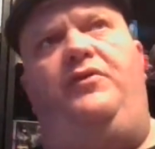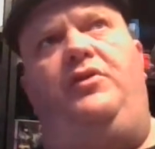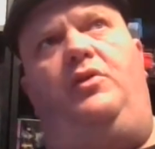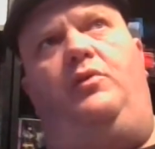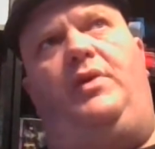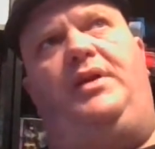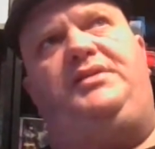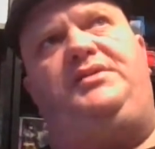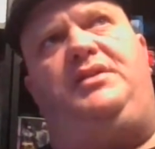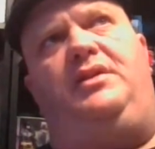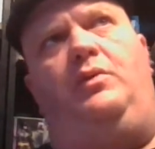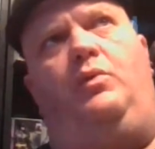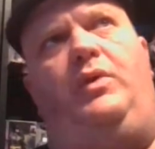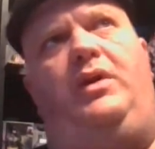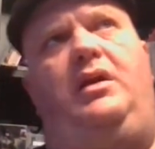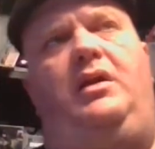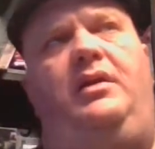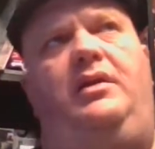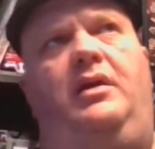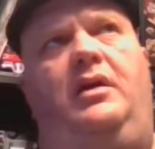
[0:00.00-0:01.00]
for the rest of the
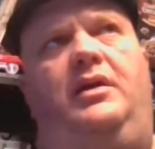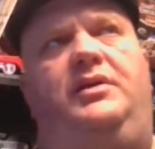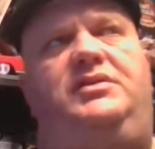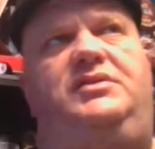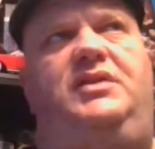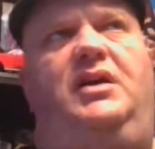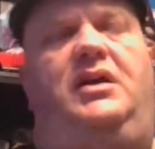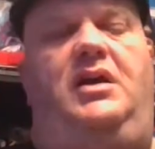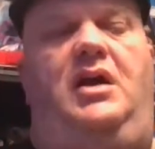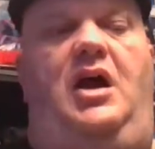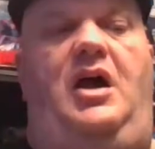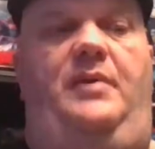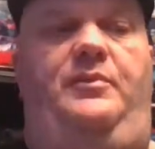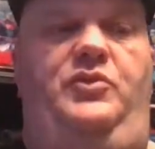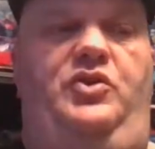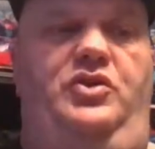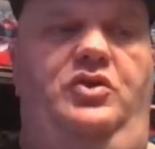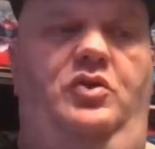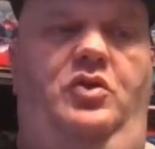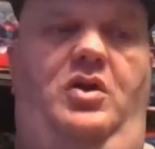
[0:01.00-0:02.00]
way, the
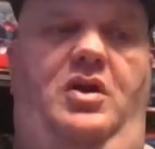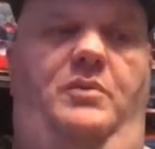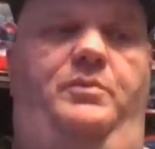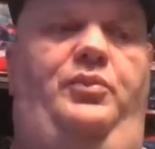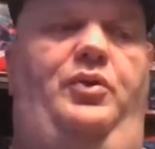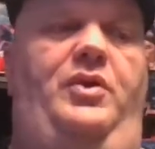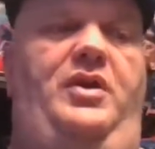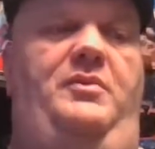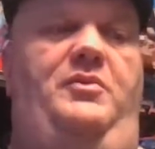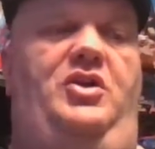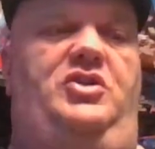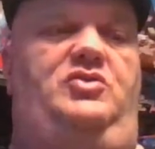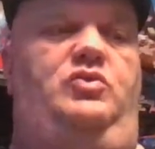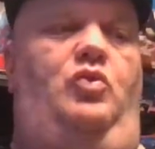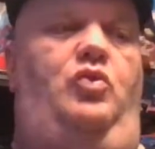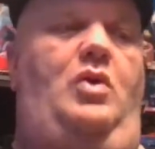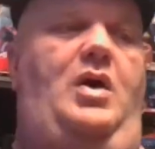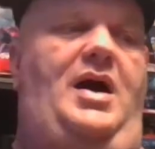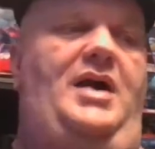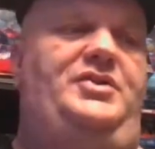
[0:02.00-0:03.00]
sitcom, you are pretty much
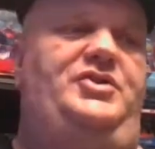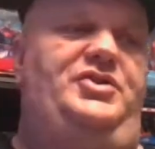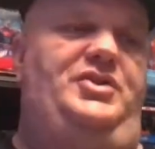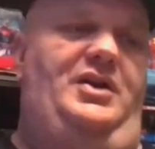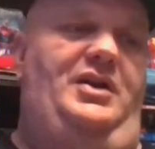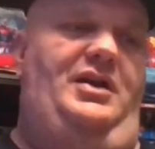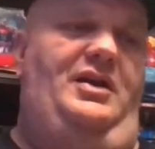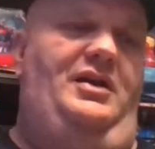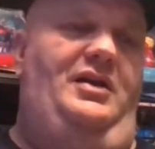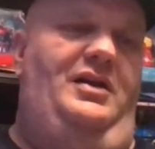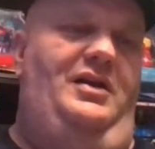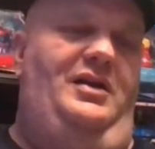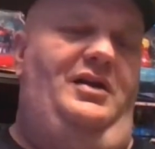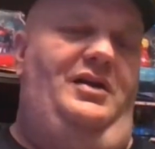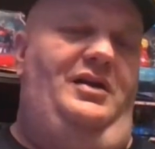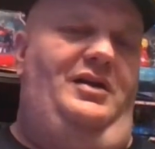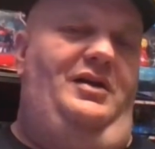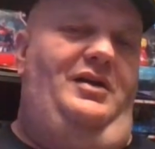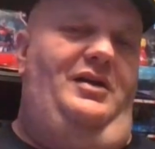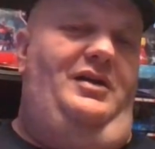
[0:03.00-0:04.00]
watching
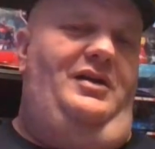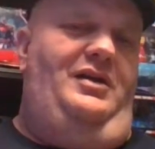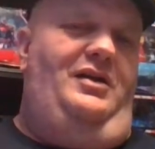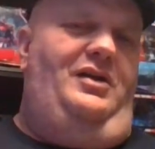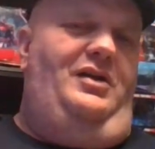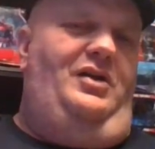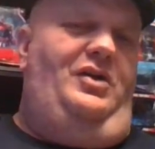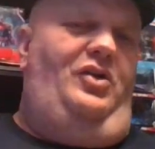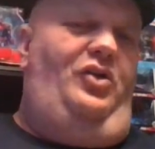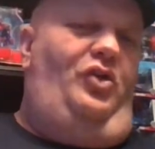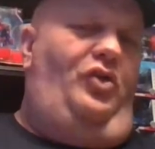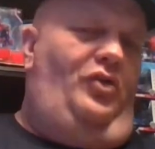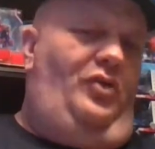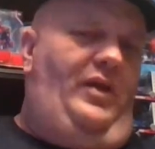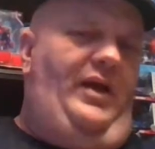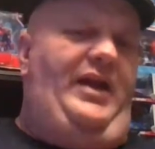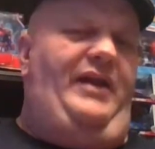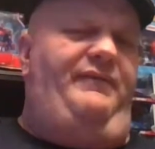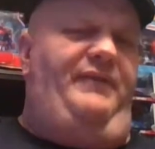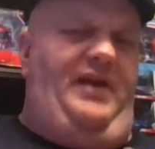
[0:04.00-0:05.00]
her
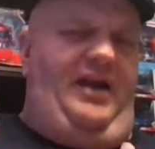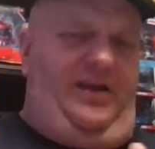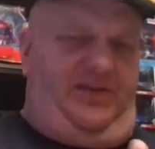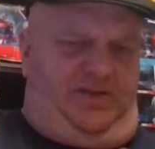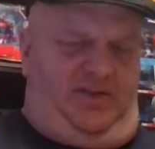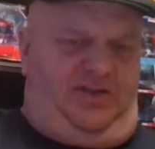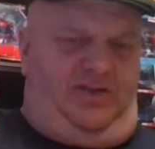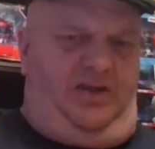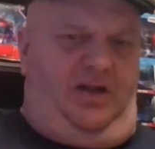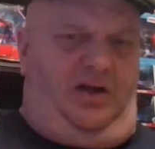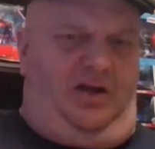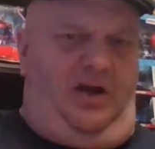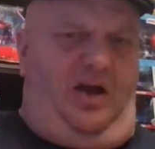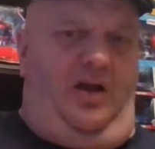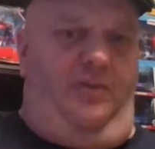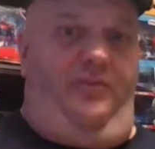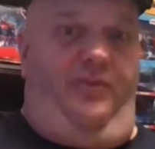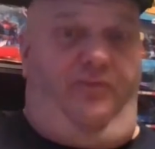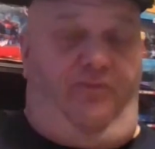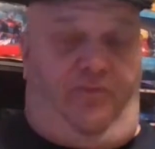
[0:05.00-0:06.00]
life as a
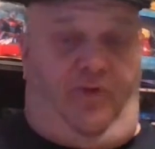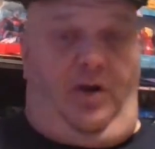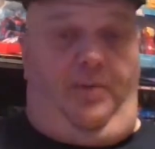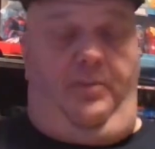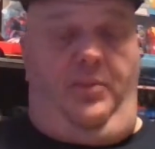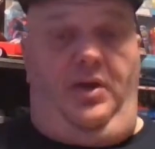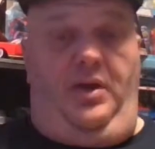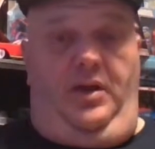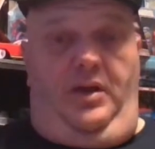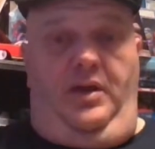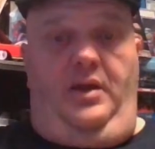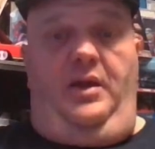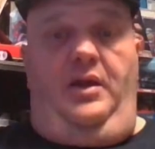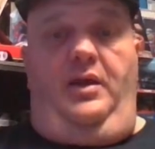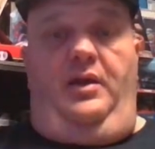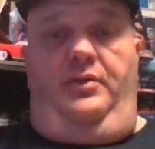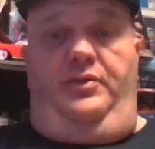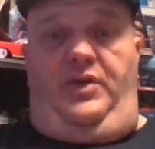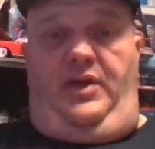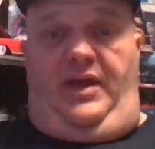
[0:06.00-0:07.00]
sitcom from
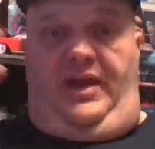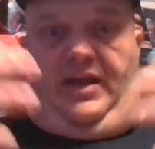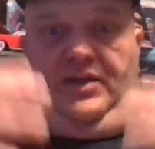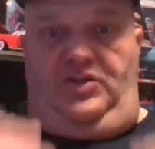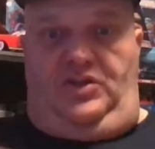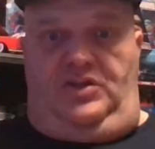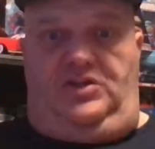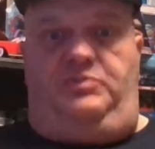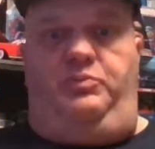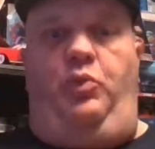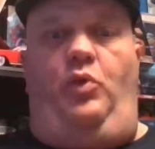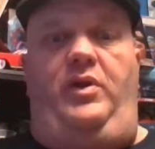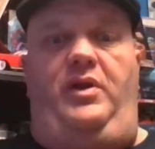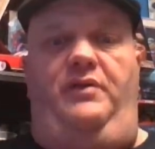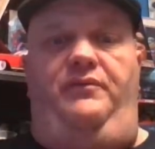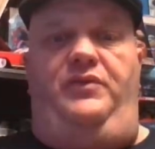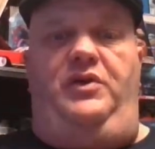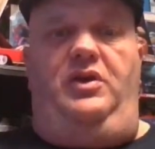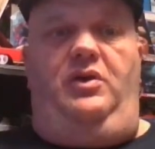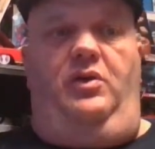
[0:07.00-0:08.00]
the agent's
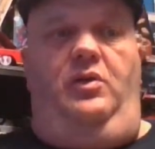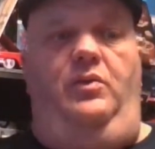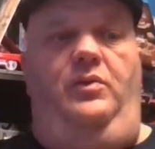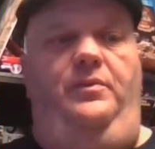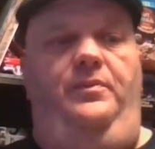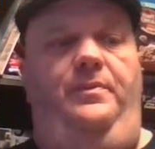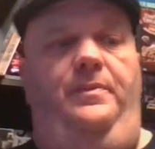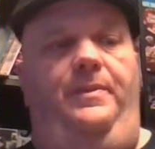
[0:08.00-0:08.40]
point of view.